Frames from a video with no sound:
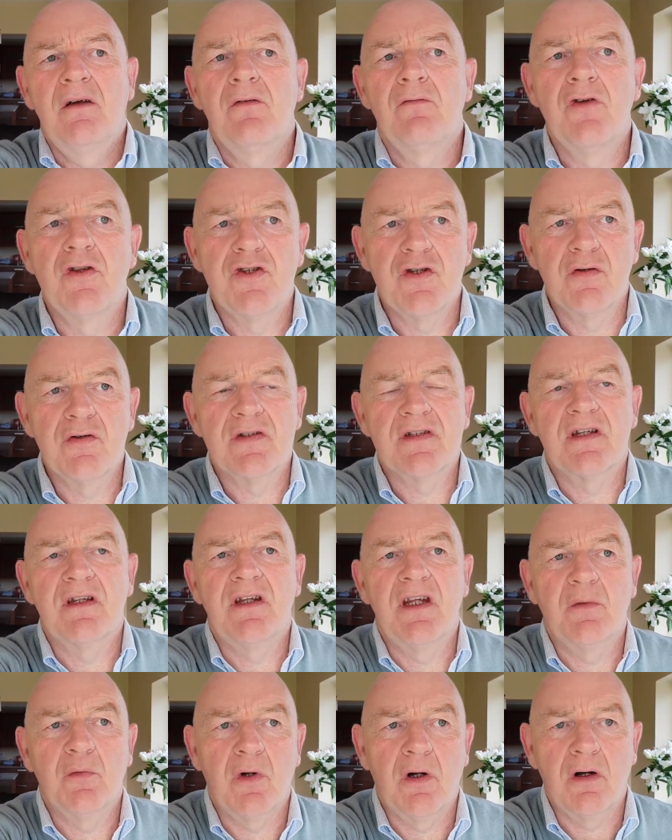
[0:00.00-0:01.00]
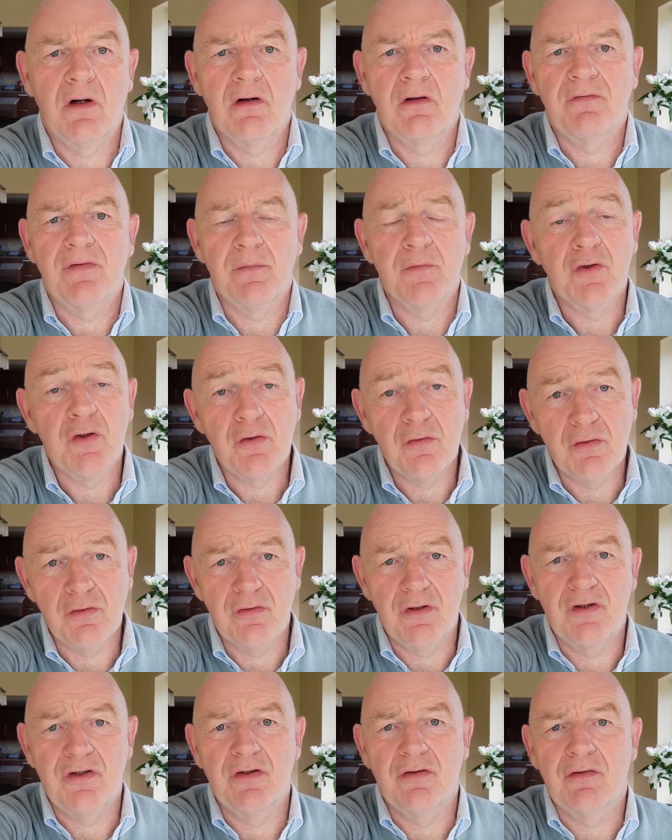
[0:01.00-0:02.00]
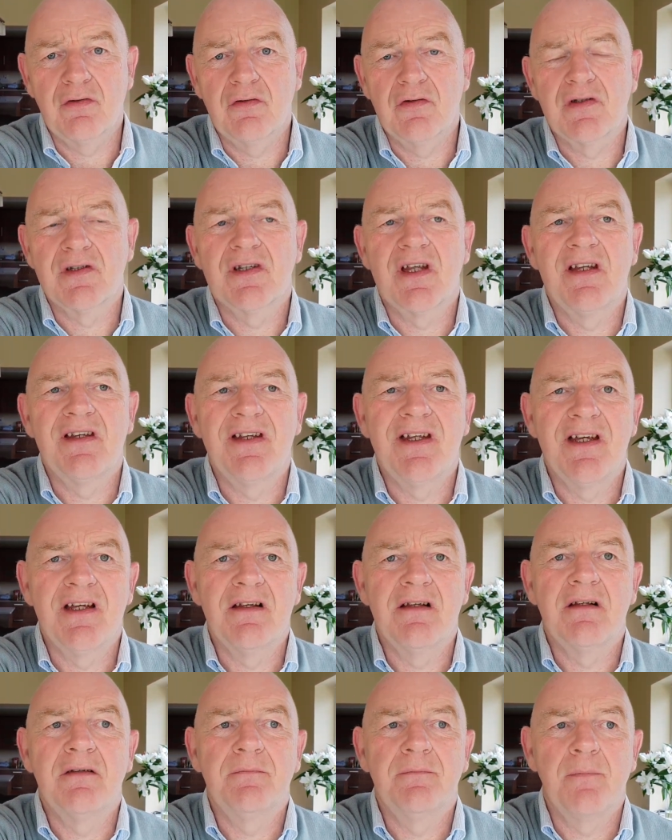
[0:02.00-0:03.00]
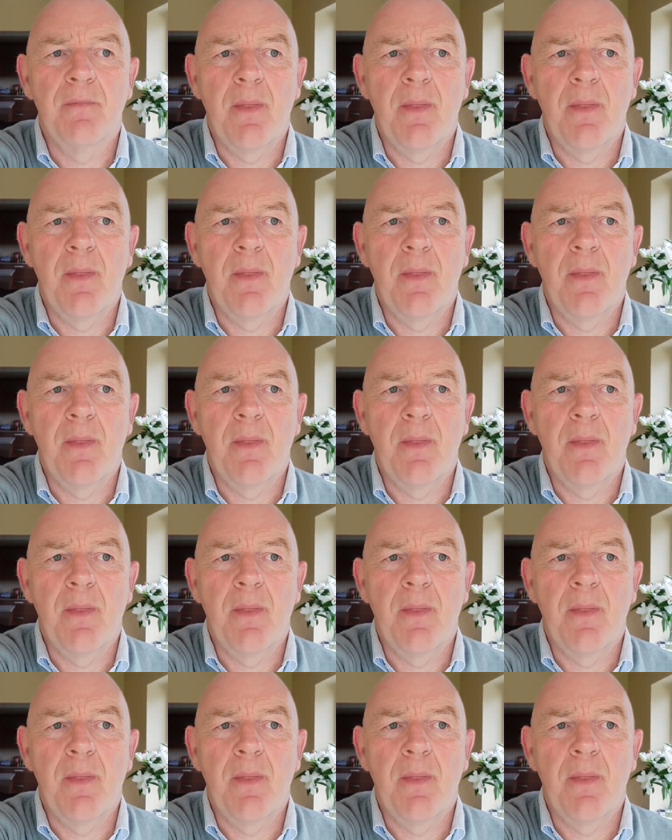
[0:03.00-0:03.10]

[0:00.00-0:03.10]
reduced the award from 200 euros to nil.